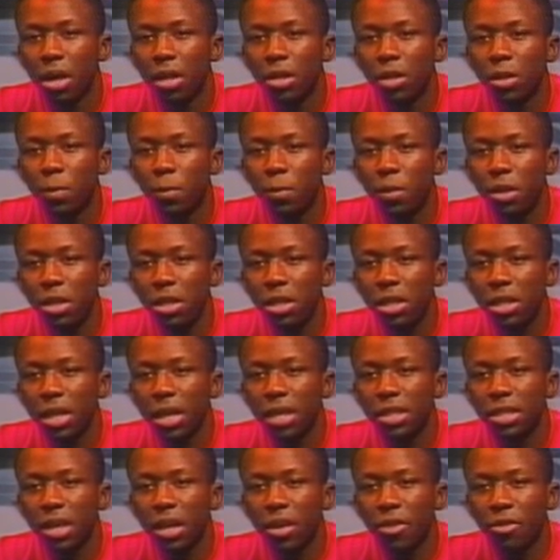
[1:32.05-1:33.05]
The
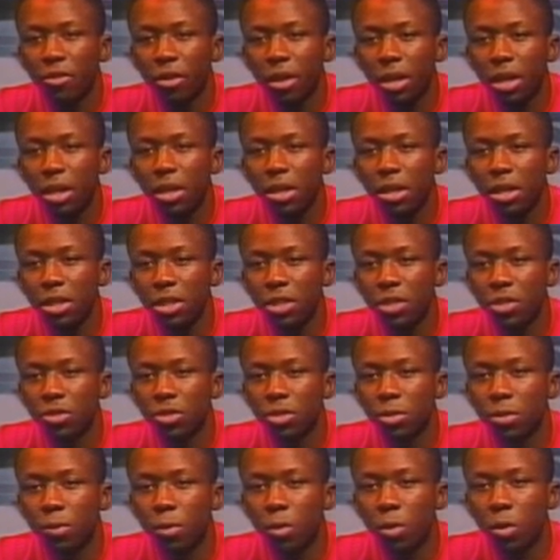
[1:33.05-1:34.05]
PTSA really needs your
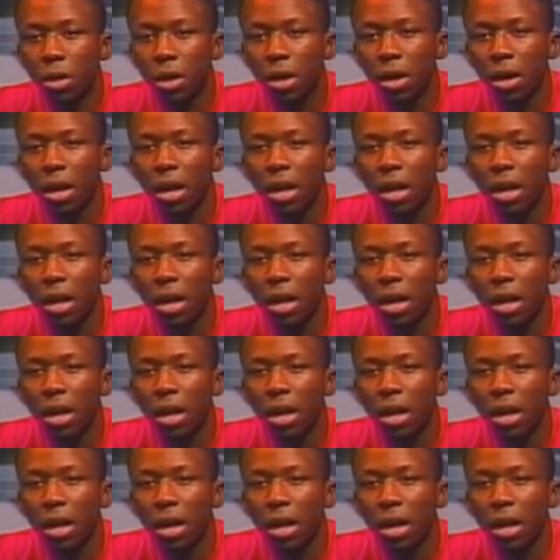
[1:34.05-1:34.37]
support.